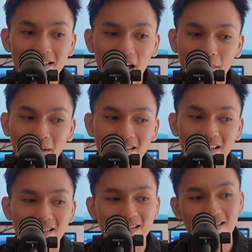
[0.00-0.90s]
I mean,
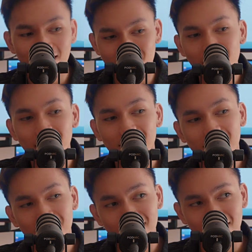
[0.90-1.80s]
it's not
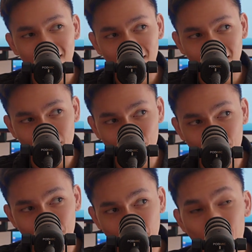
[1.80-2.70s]

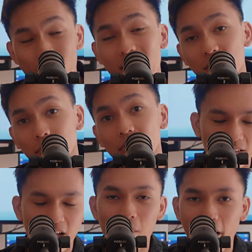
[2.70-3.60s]
impossible. In
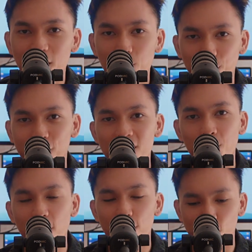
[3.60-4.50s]
my experience, my
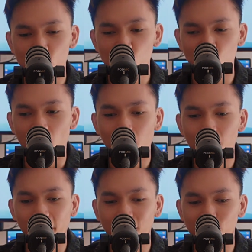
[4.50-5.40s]
first job,
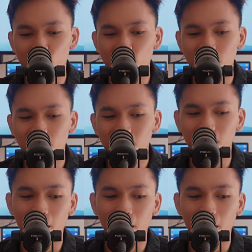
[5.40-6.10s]
I earned like